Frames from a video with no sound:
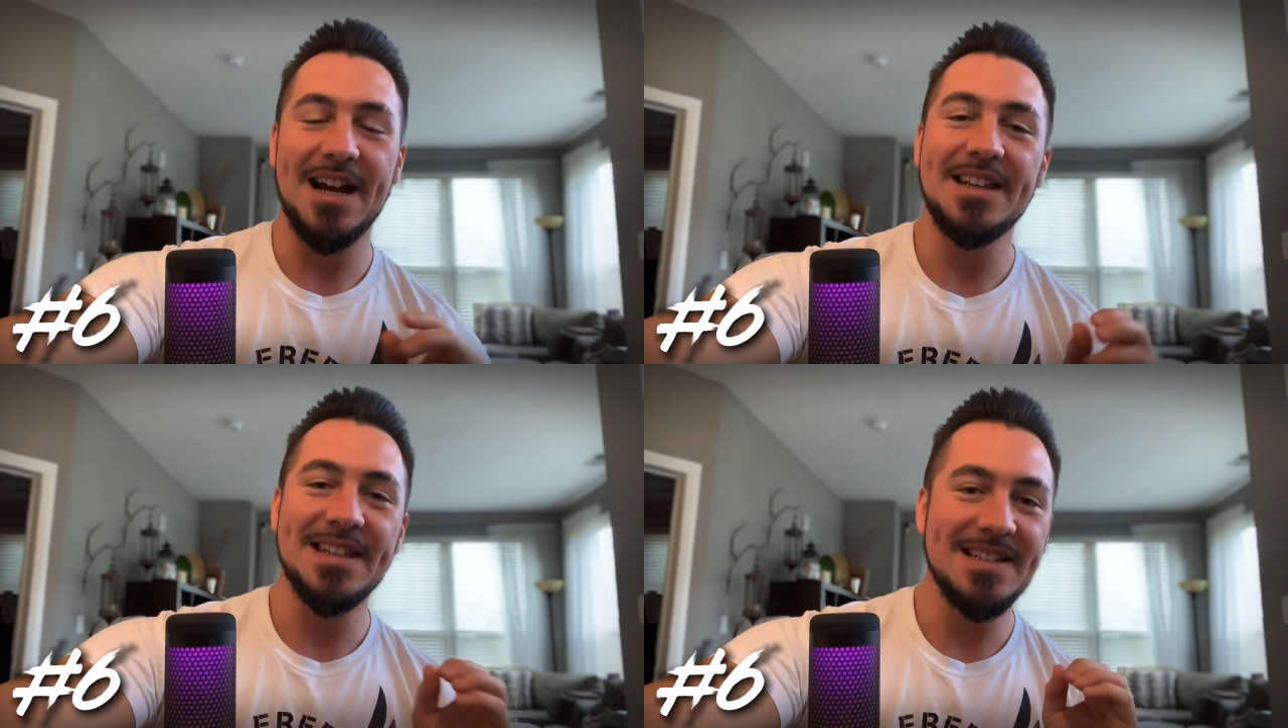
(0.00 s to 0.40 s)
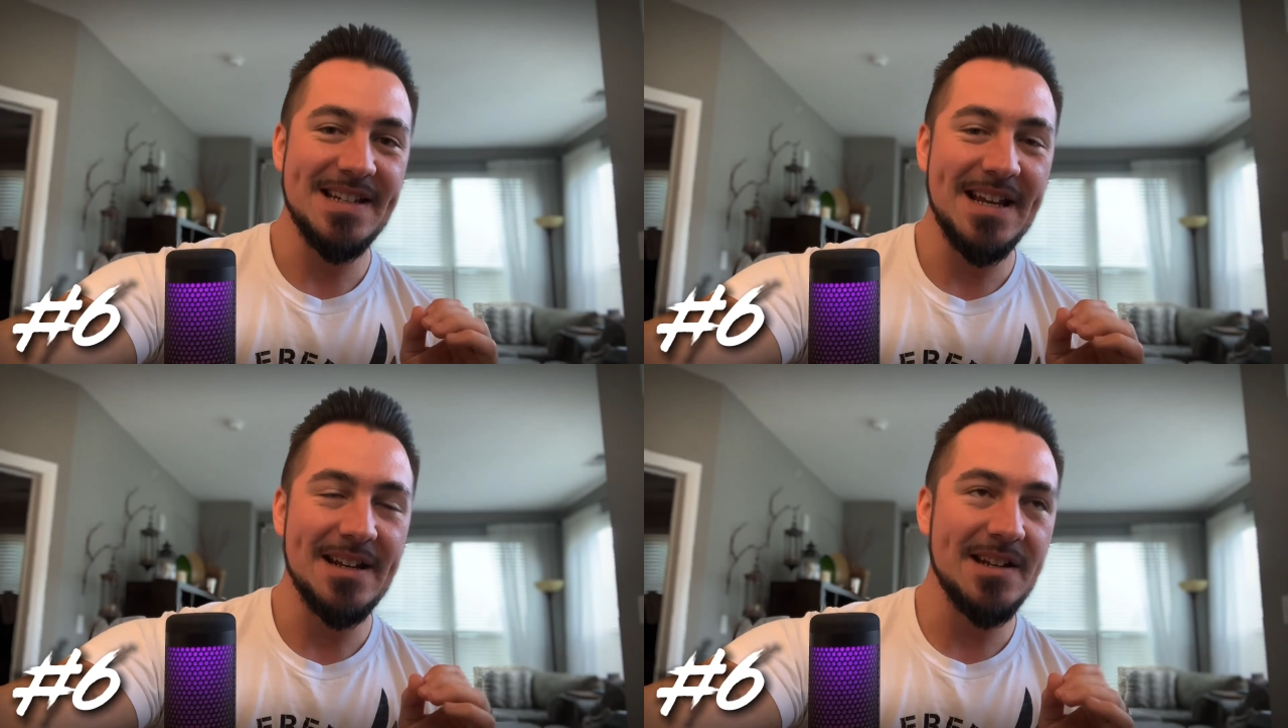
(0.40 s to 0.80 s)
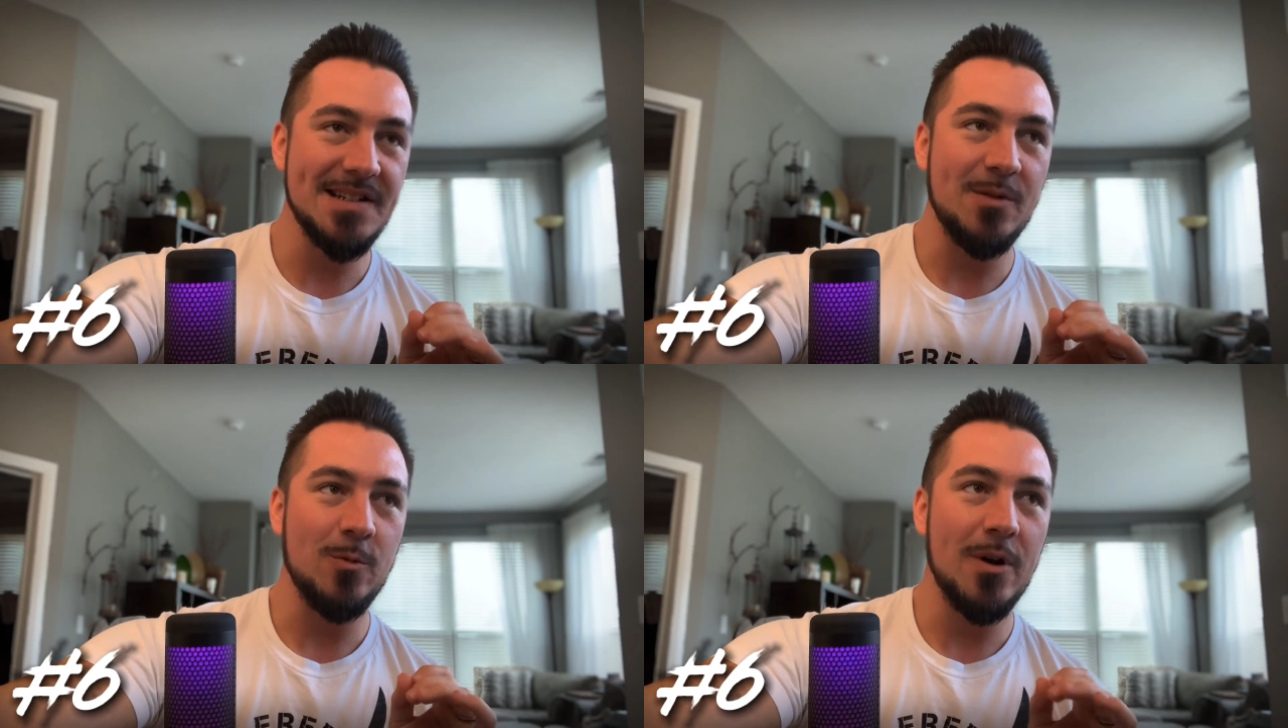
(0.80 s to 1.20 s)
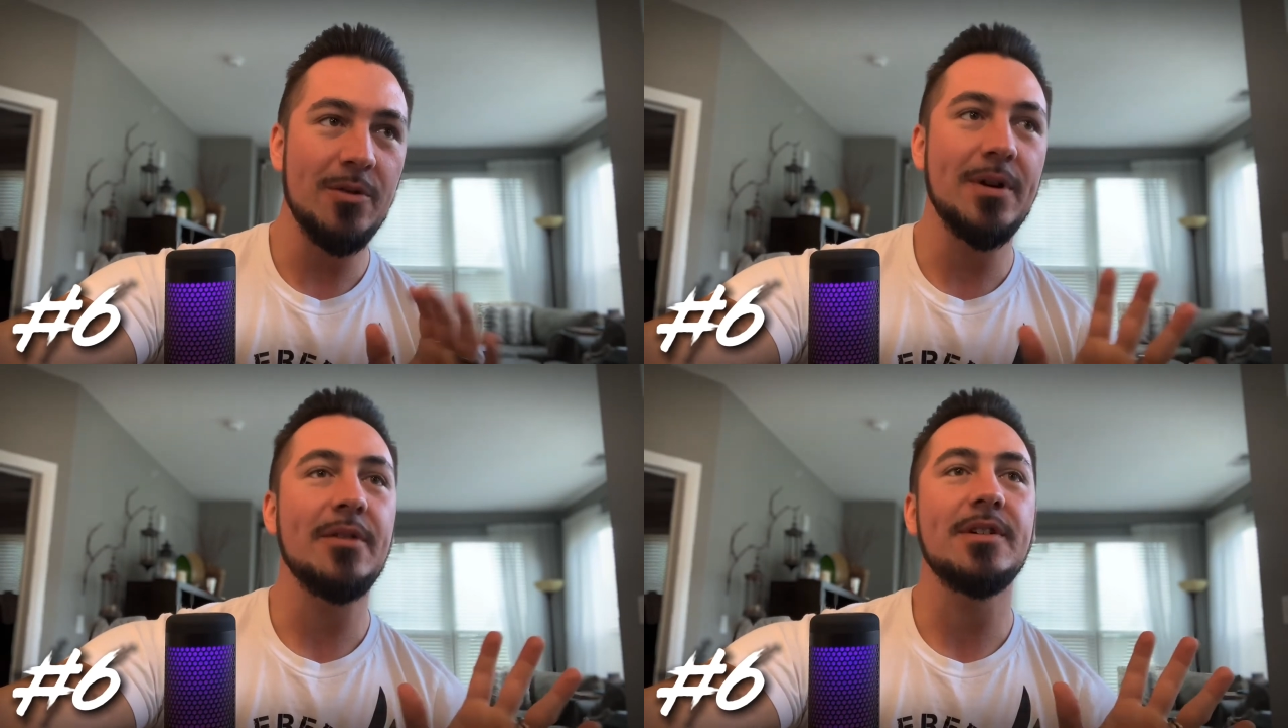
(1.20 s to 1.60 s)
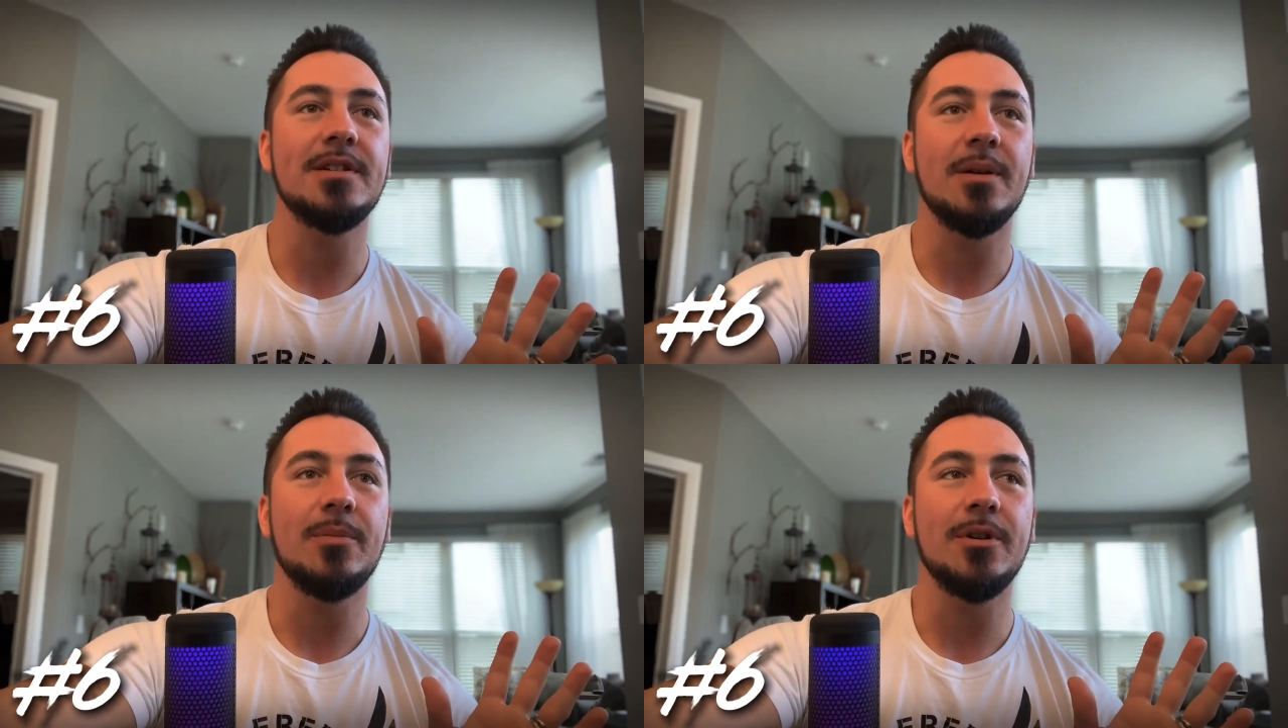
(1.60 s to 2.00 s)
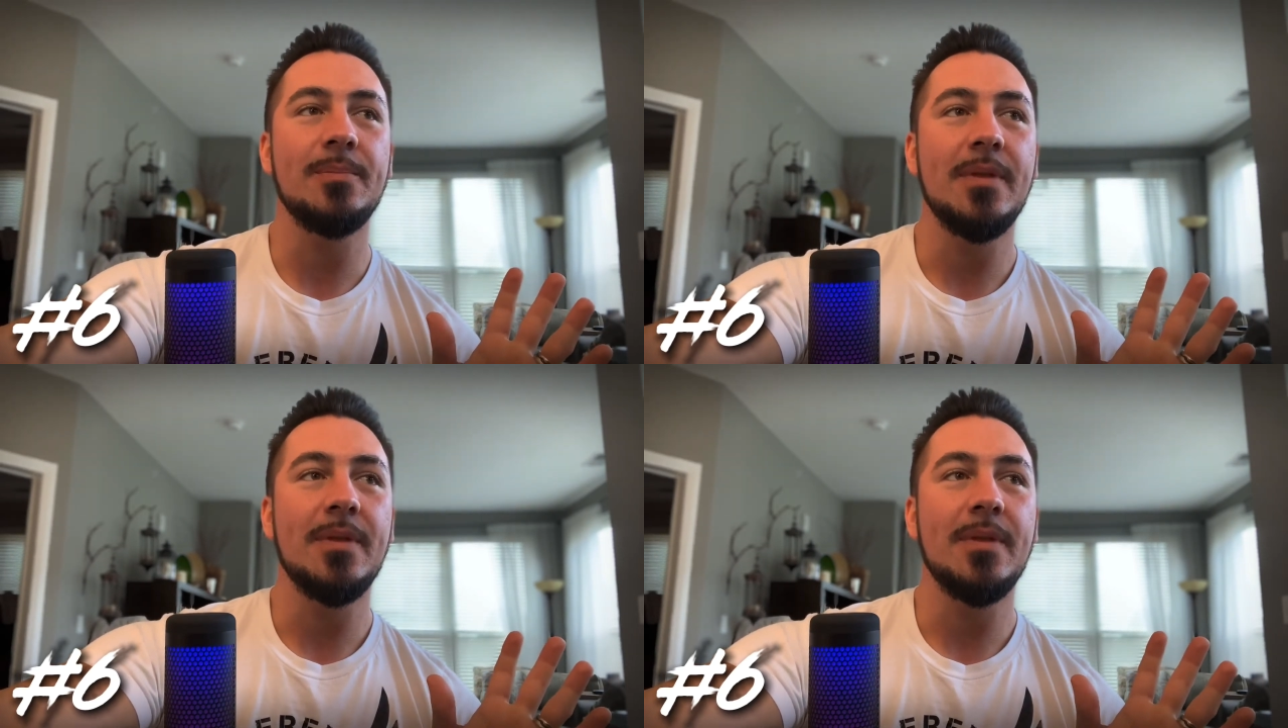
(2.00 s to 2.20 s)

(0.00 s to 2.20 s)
I think 10 is a well-rounded number,